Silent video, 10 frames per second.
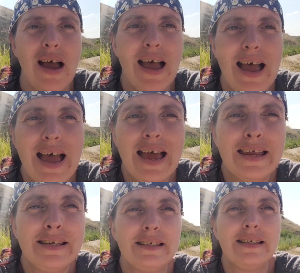
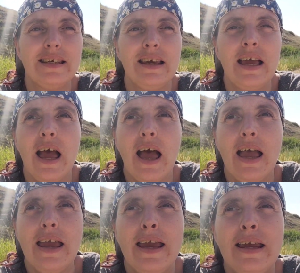and
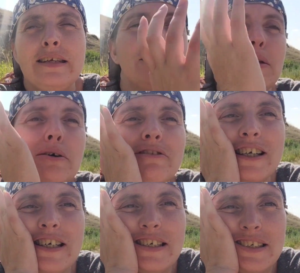it is
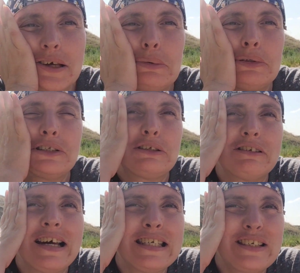already so
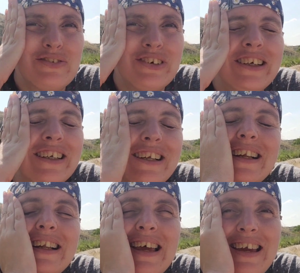stressful.
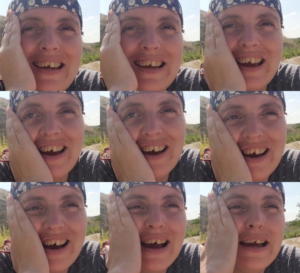Like,
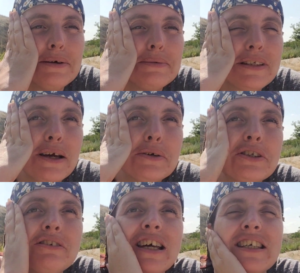I am so
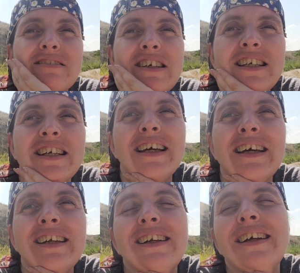stressed reading
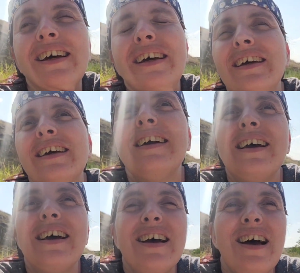it.
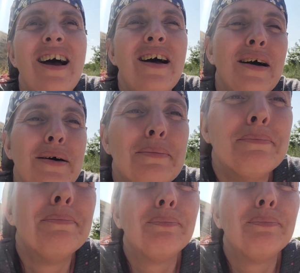There's